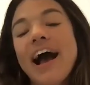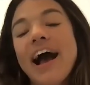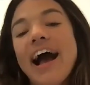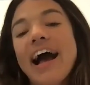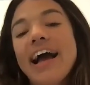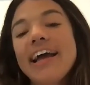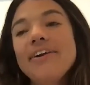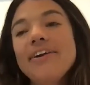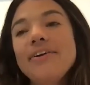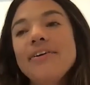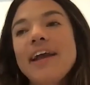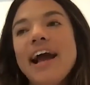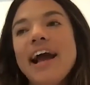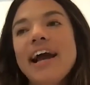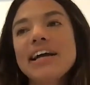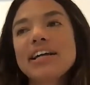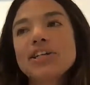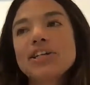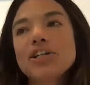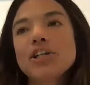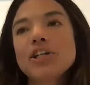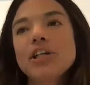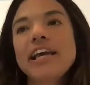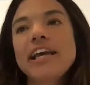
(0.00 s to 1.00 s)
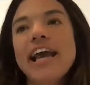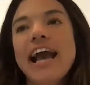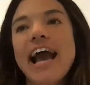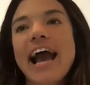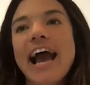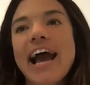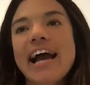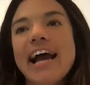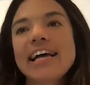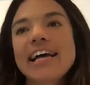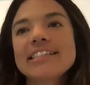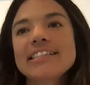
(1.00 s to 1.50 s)
I don't actually
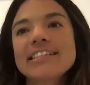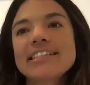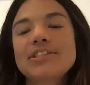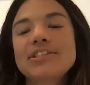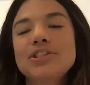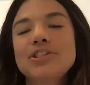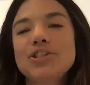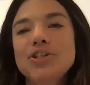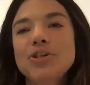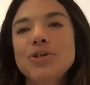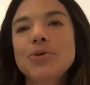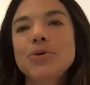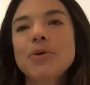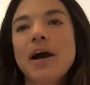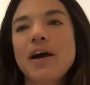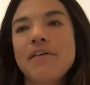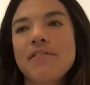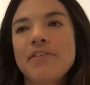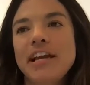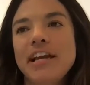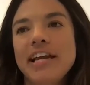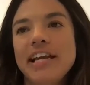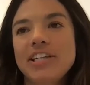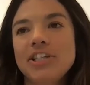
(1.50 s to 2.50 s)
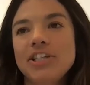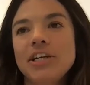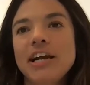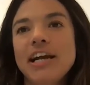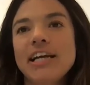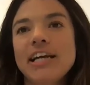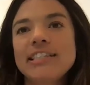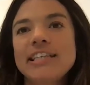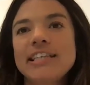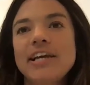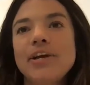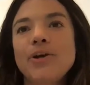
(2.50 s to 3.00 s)
ask, do you have an agent?
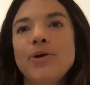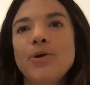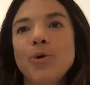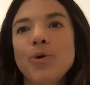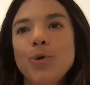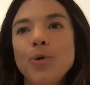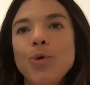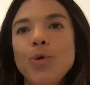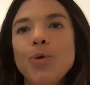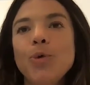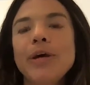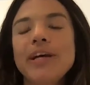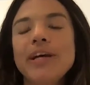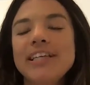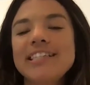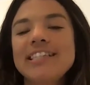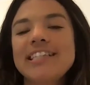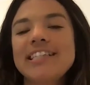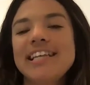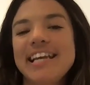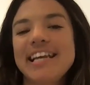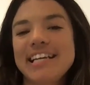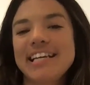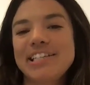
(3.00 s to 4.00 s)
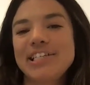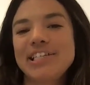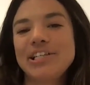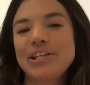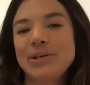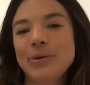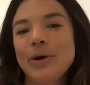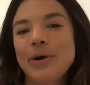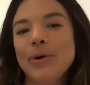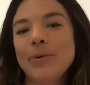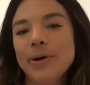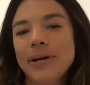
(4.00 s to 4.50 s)
I say, who is the agent
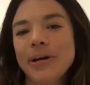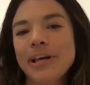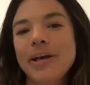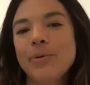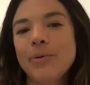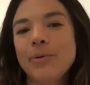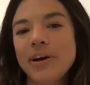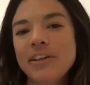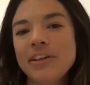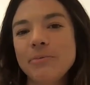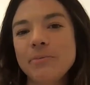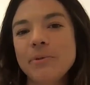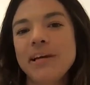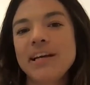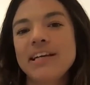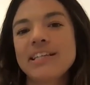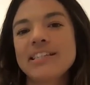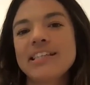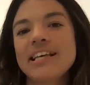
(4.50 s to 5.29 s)
you are working with? Because